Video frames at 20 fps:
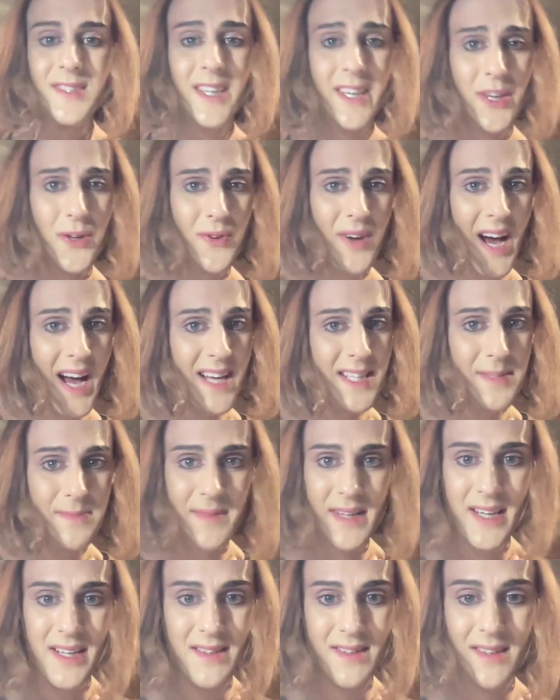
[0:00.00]
you guys
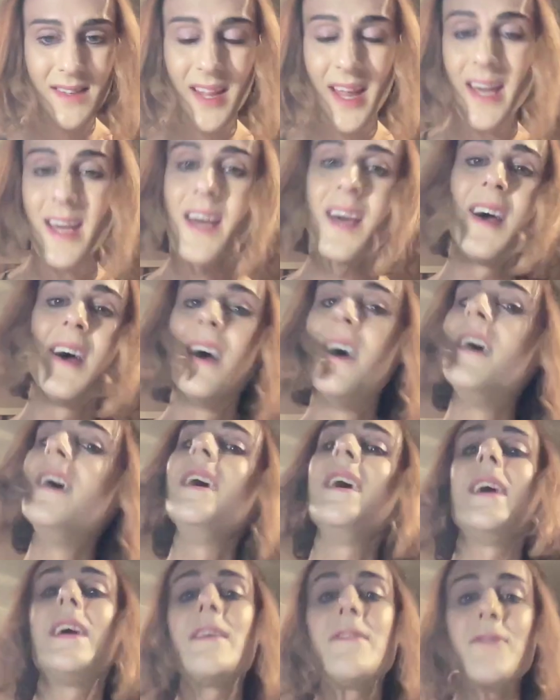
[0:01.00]
mean, like,
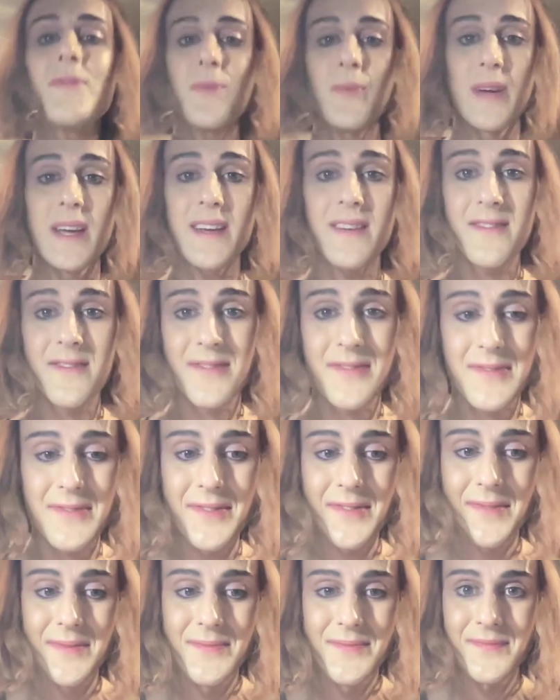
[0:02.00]
if we've
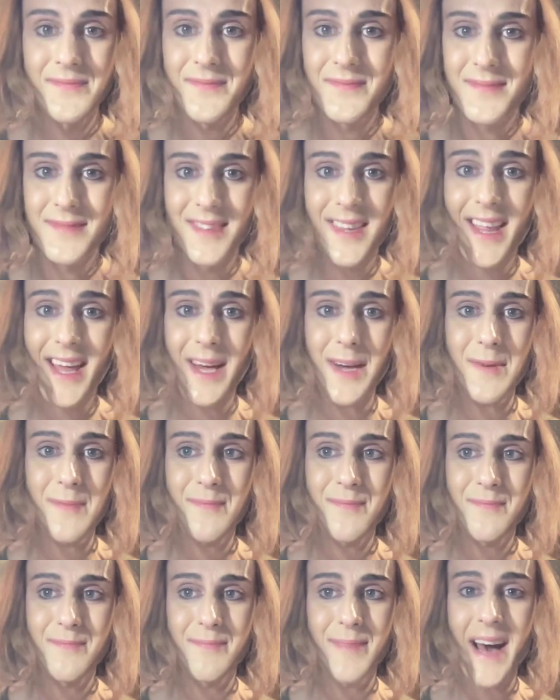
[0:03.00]
like
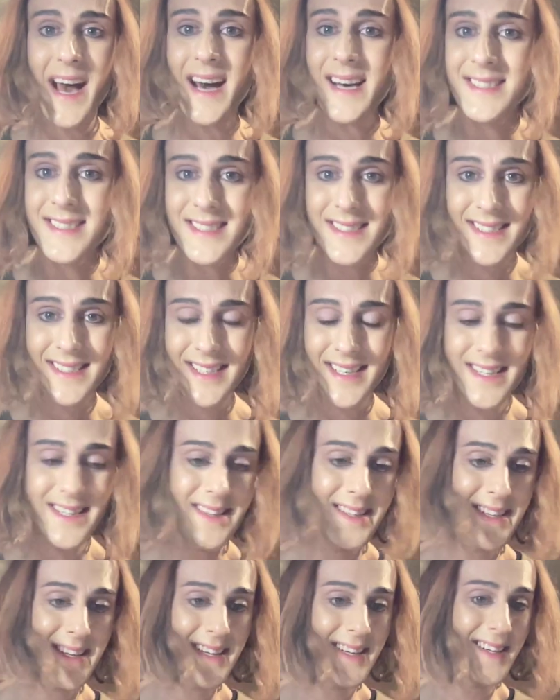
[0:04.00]
basked in
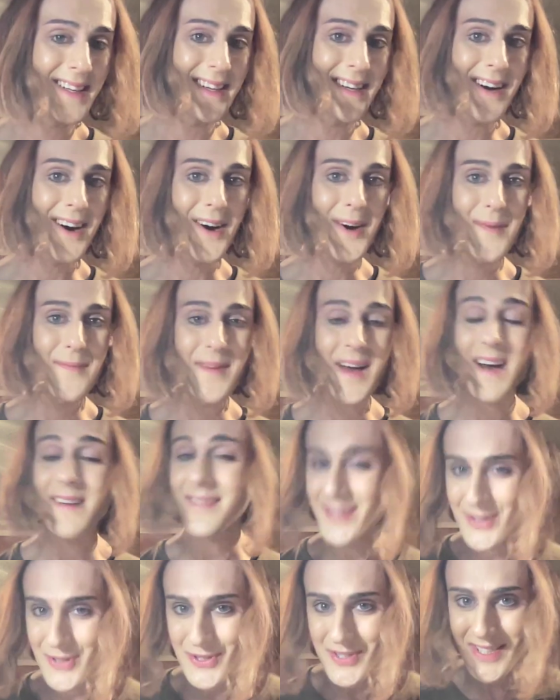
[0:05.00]
the
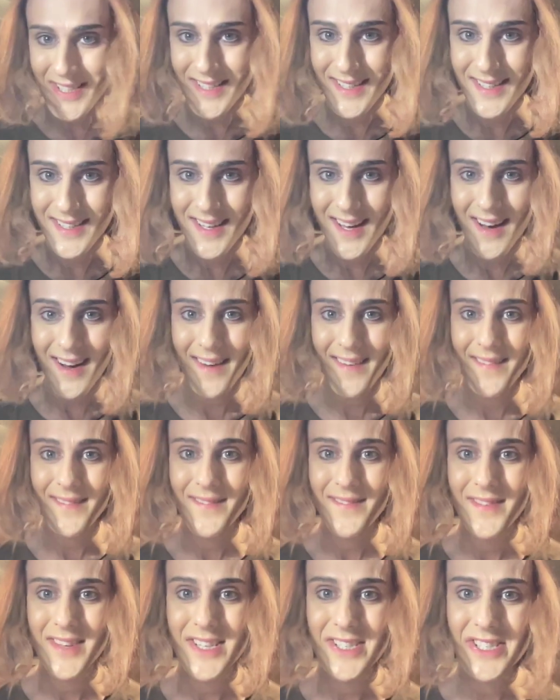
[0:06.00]
evolution
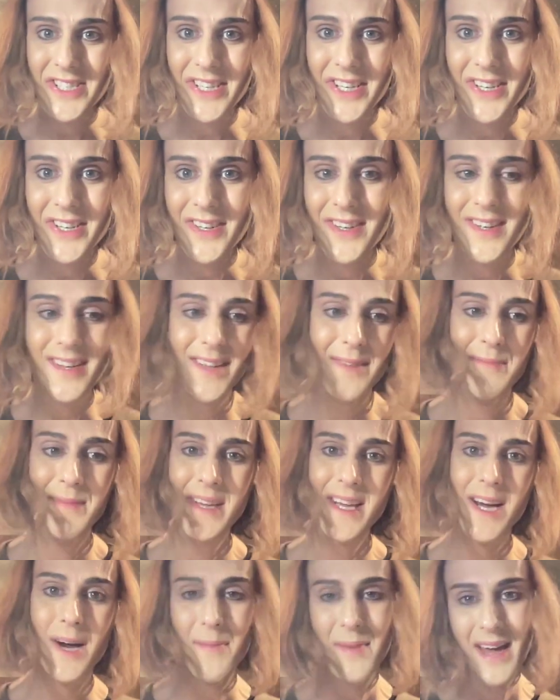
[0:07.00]
of this year and me
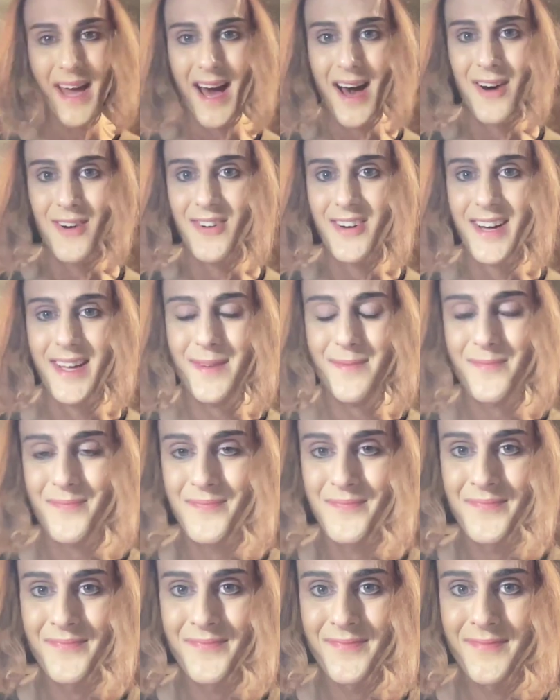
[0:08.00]
coming out and
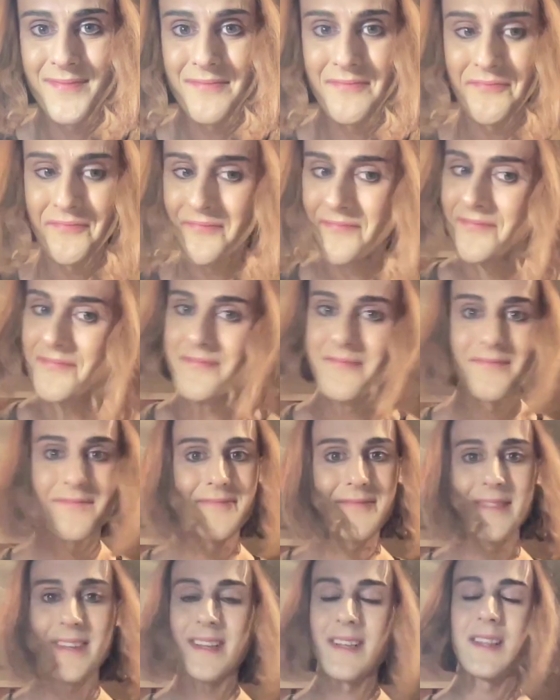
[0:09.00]

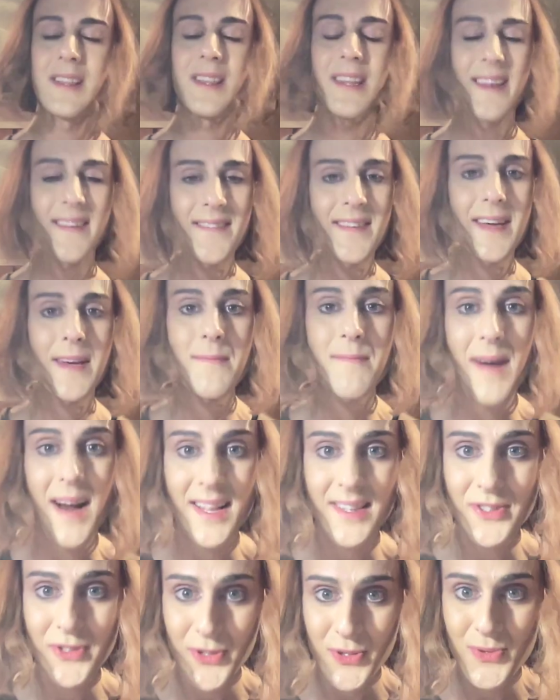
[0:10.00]
living
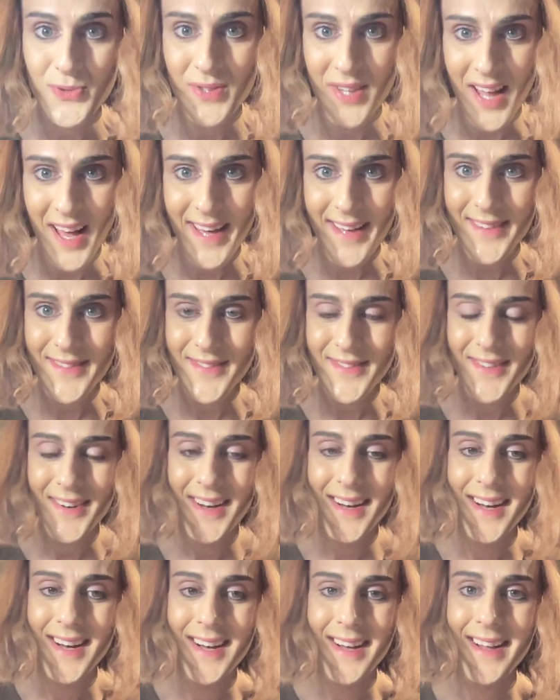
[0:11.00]
my true life,
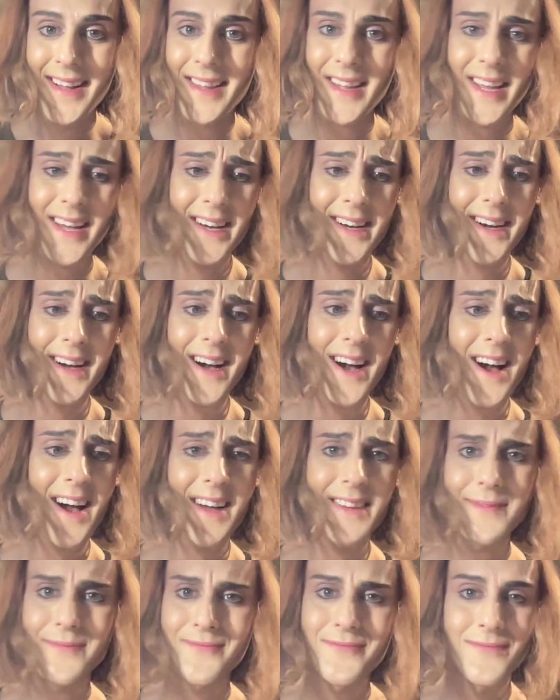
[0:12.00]
like I